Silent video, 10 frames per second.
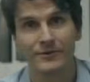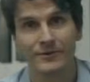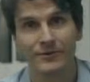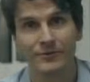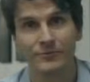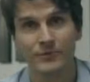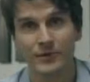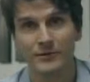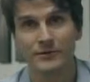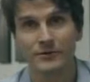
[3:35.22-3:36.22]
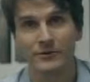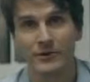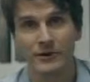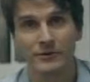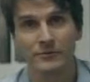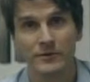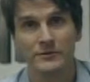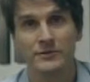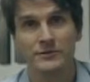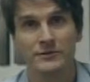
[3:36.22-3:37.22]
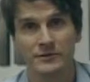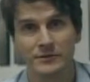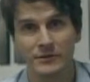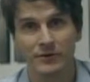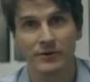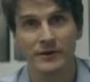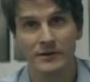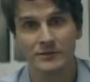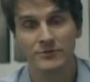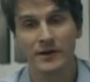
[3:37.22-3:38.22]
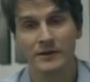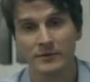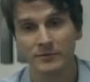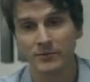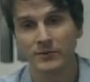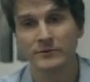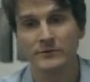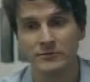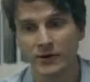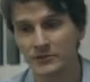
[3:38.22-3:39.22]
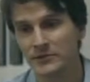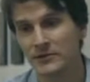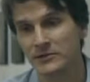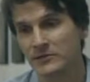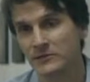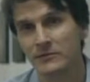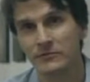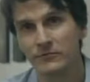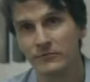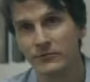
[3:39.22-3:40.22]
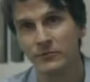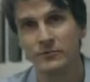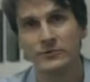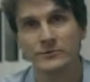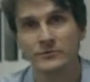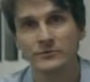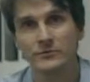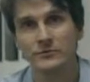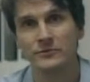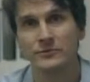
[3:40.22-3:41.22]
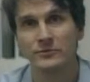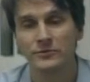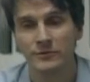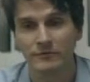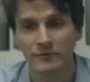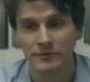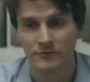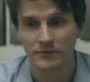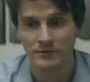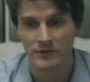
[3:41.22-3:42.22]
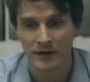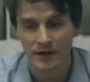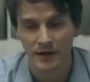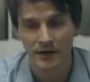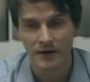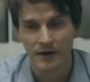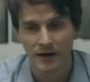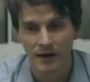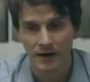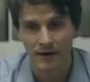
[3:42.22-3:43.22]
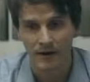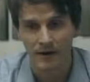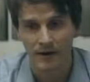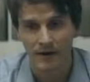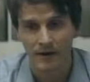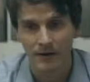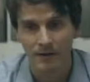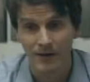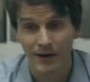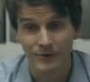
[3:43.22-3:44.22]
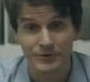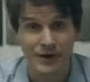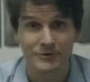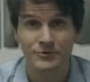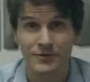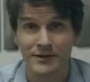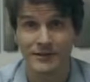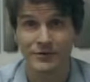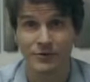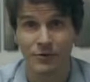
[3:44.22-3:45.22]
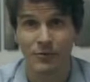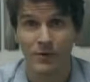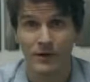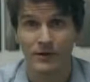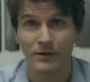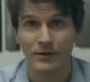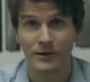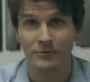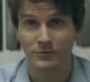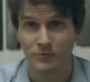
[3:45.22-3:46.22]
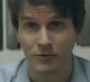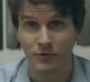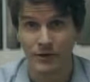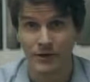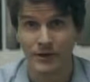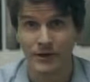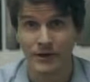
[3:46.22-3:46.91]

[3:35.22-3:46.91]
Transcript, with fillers: you know, really doing our research and going in and trying to build cross-sections of who's, who served in these wars. Uh, but I, I was trying to do it while it was rolling,